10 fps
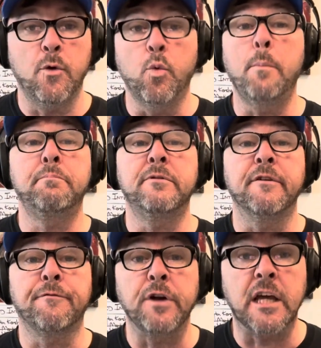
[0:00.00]
Whoop de
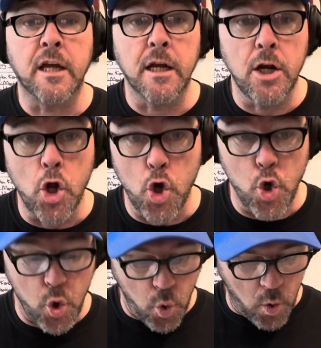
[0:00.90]
freaking
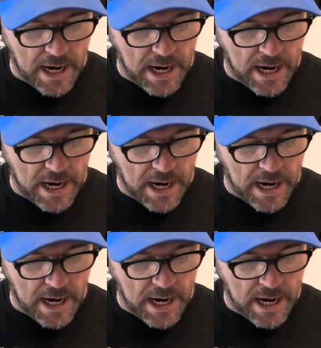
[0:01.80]
do.